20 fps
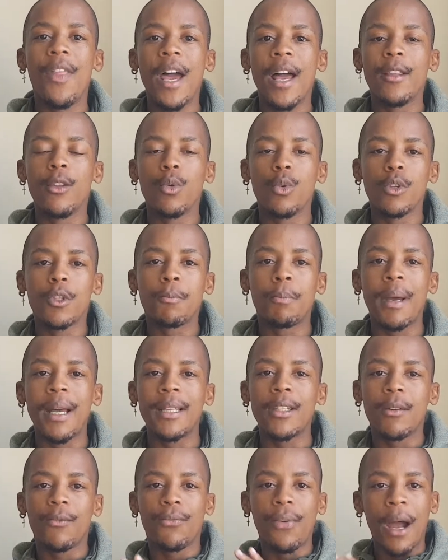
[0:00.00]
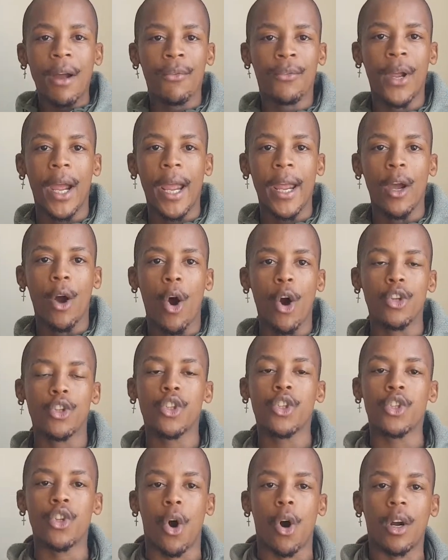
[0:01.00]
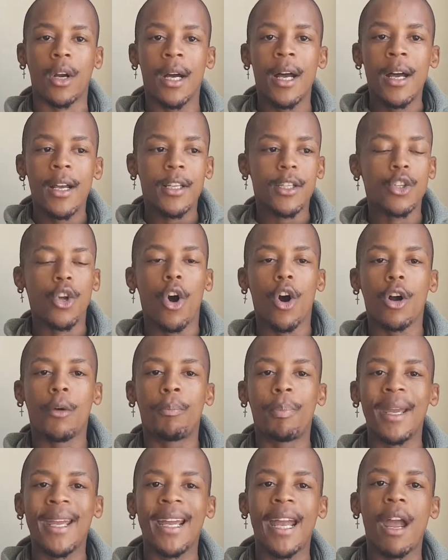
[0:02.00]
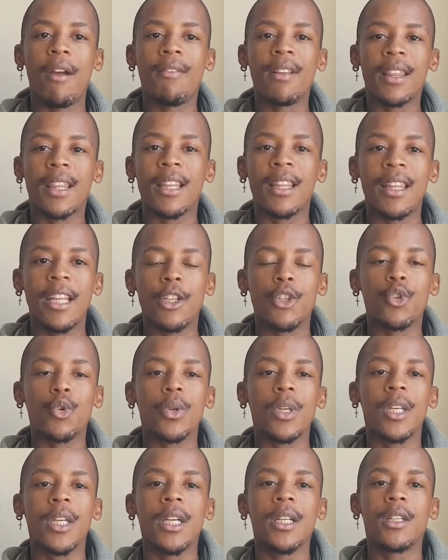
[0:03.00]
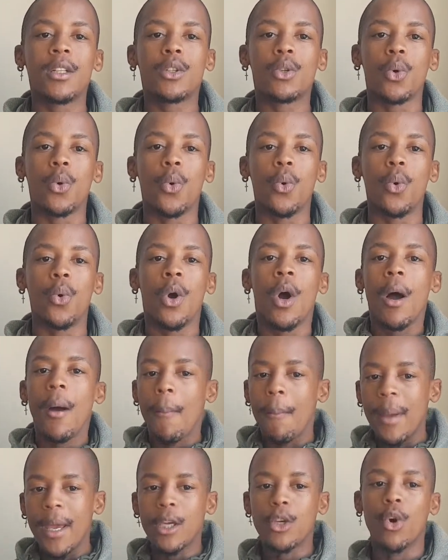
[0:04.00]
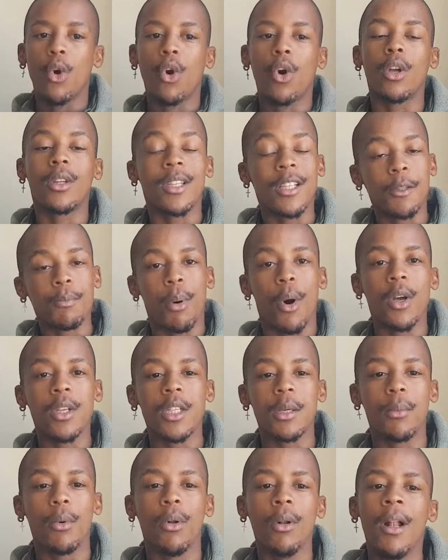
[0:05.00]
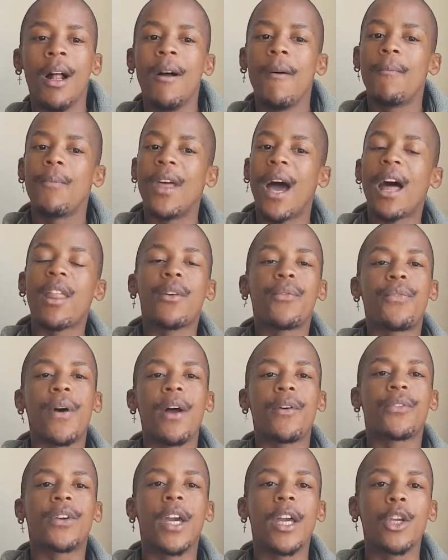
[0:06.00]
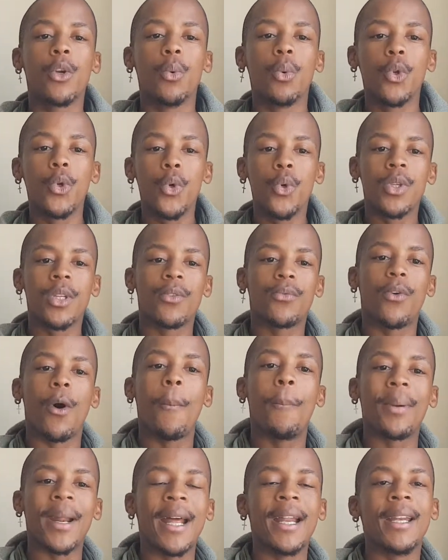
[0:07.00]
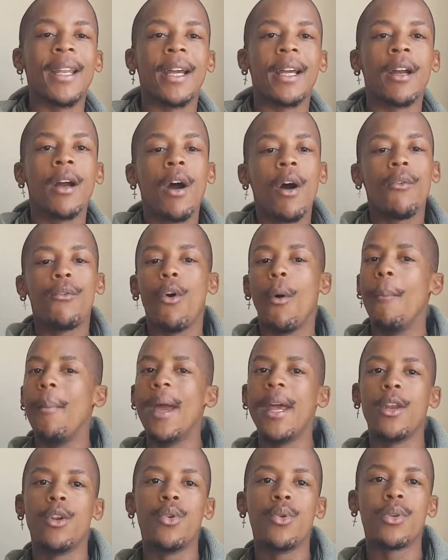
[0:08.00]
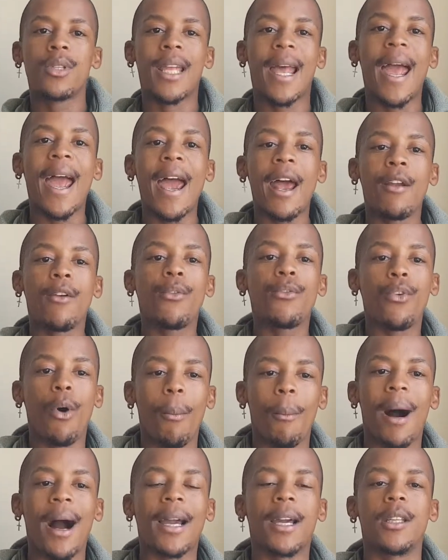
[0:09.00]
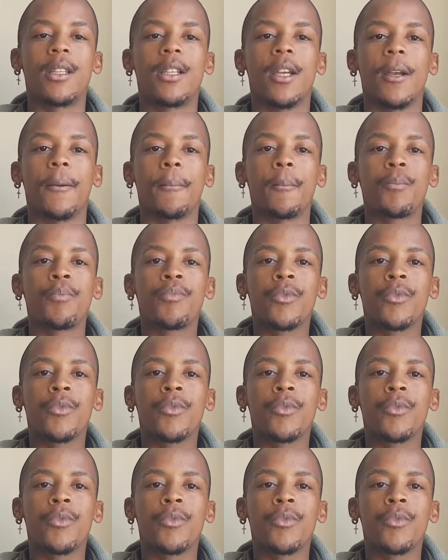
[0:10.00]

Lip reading: then you will spend 5k on stock being everything that you need to make your gotas possible. The other 5k you will use it for branding, for menus and for marketing.